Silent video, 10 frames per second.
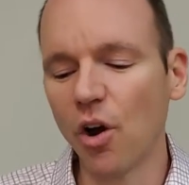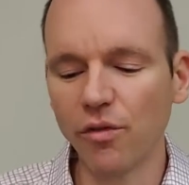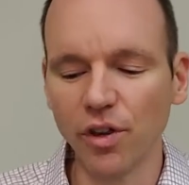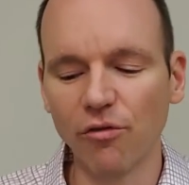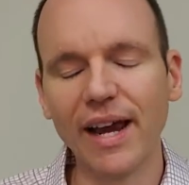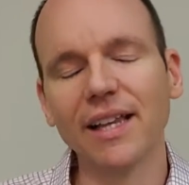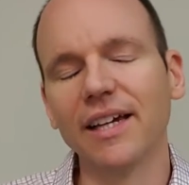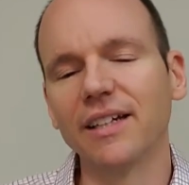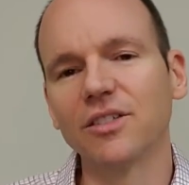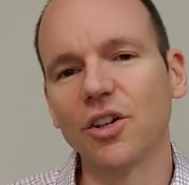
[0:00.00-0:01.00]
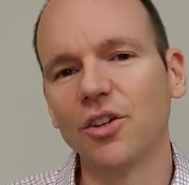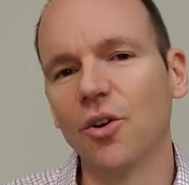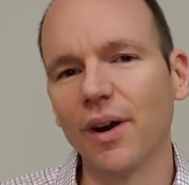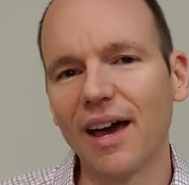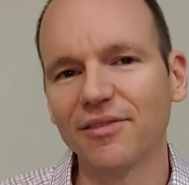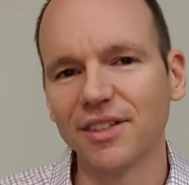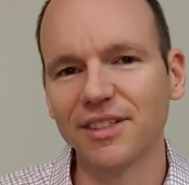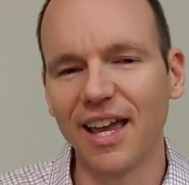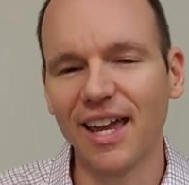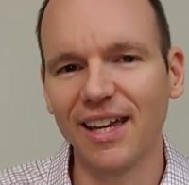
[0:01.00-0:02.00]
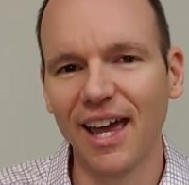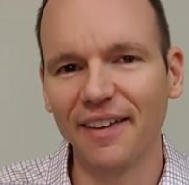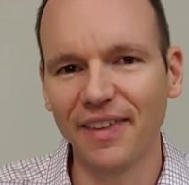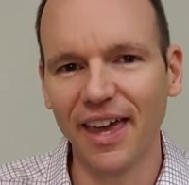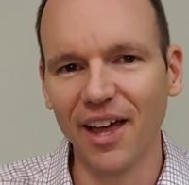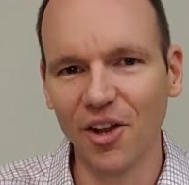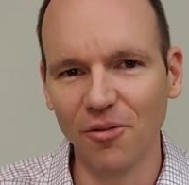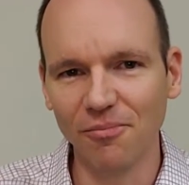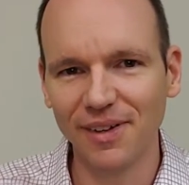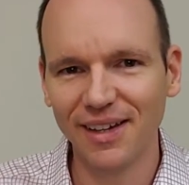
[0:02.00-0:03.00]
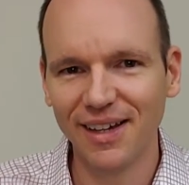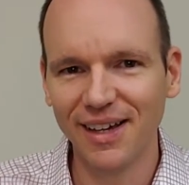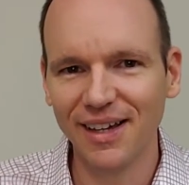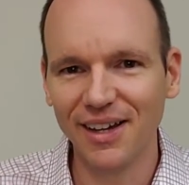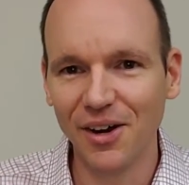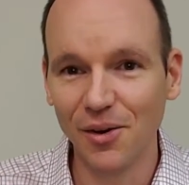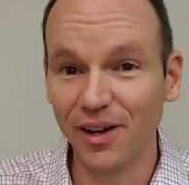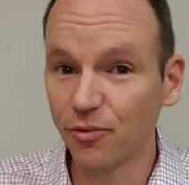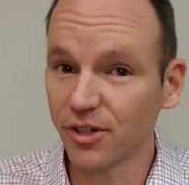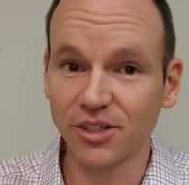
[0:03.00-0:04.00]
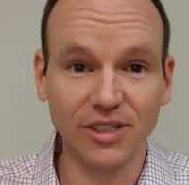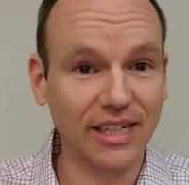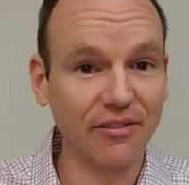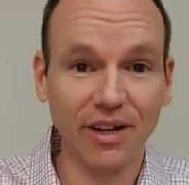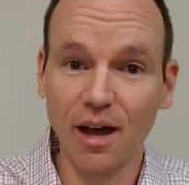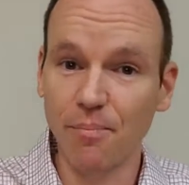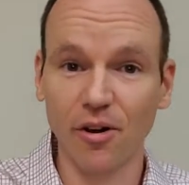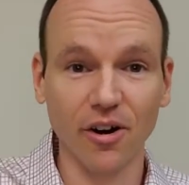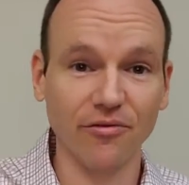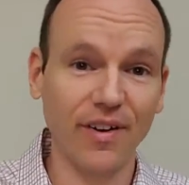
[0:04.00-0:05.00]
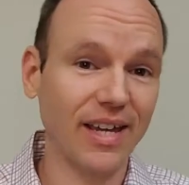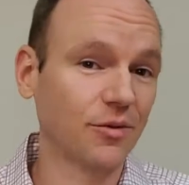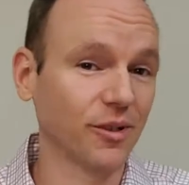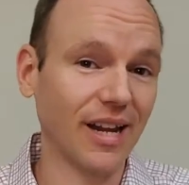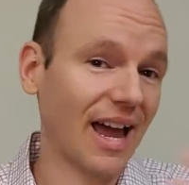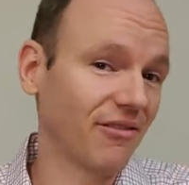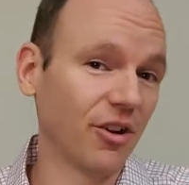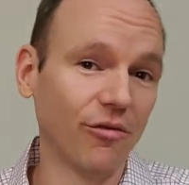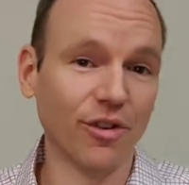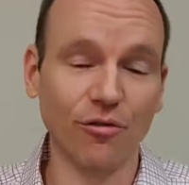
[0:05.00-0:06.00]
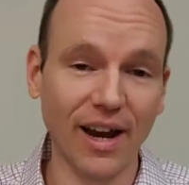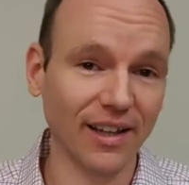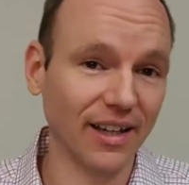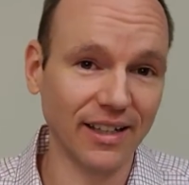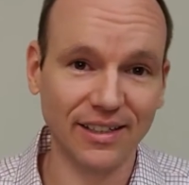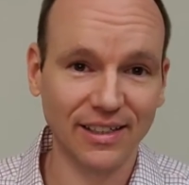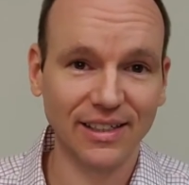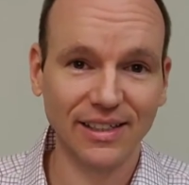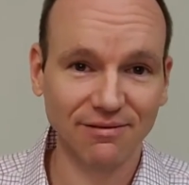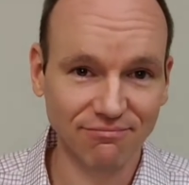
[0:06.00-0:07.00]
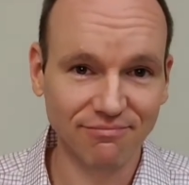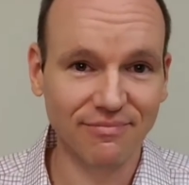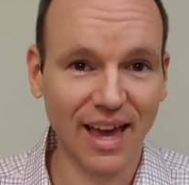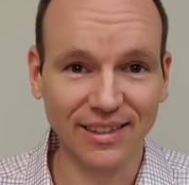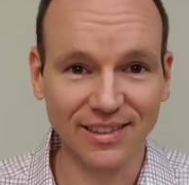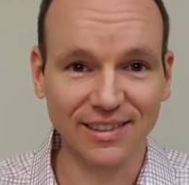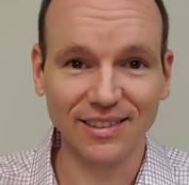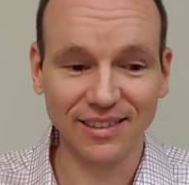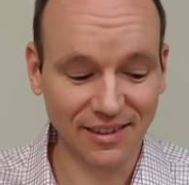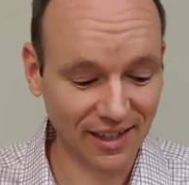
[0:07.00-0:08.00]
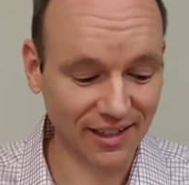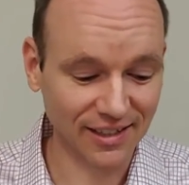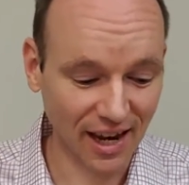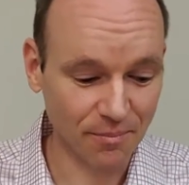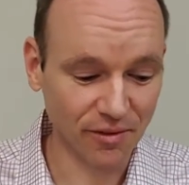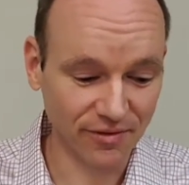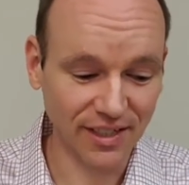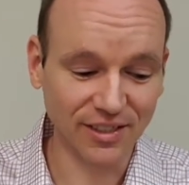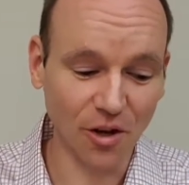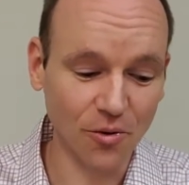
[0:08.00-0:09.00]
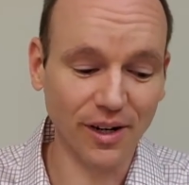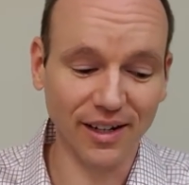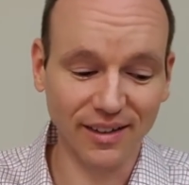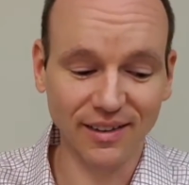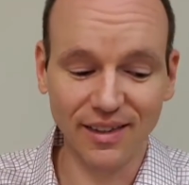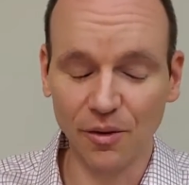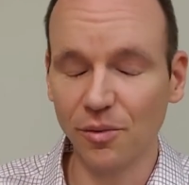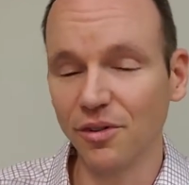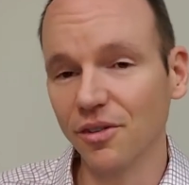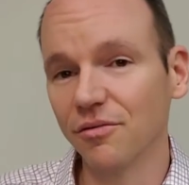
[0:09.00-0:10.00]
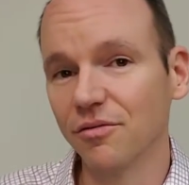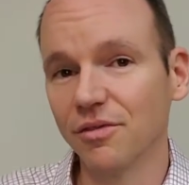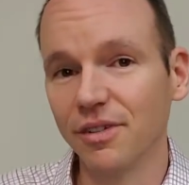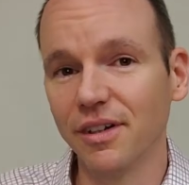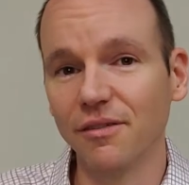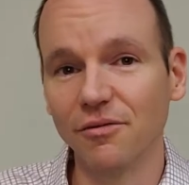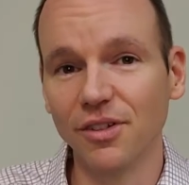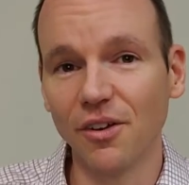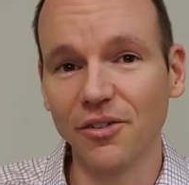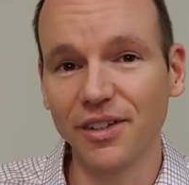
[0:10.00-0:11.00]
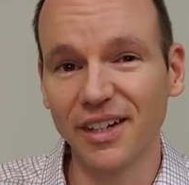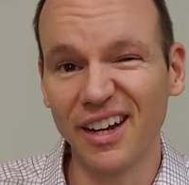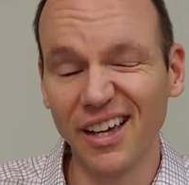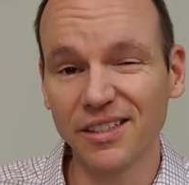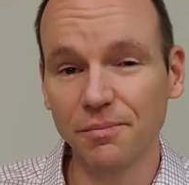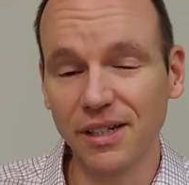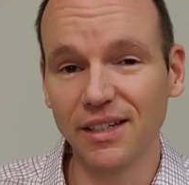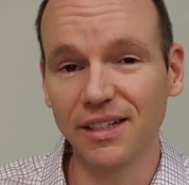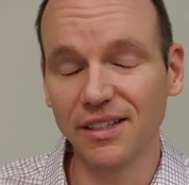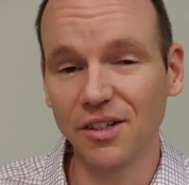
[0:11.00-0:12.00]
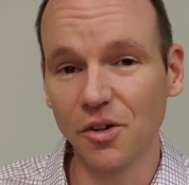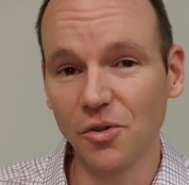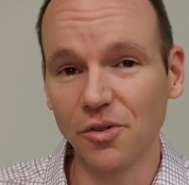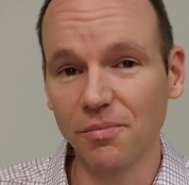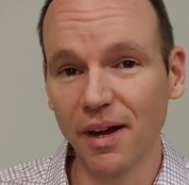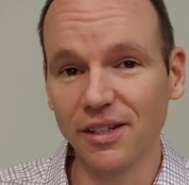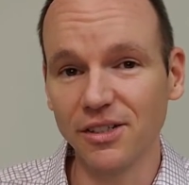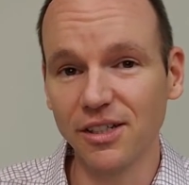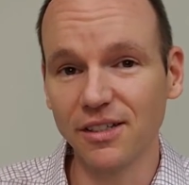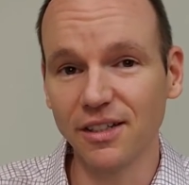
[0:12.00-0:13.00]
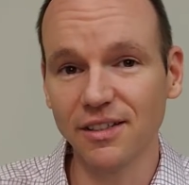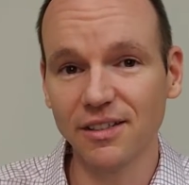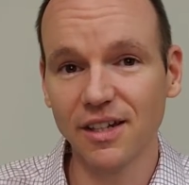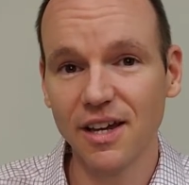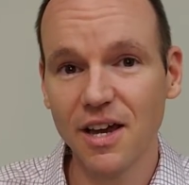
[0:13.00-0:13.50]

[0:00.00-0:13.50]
over the railing so you don't have to stay at the helm. Now, if we're just giving up on our faith, we're diving over the railing, that's the type of disowning that will result in us being disowned by Jesus.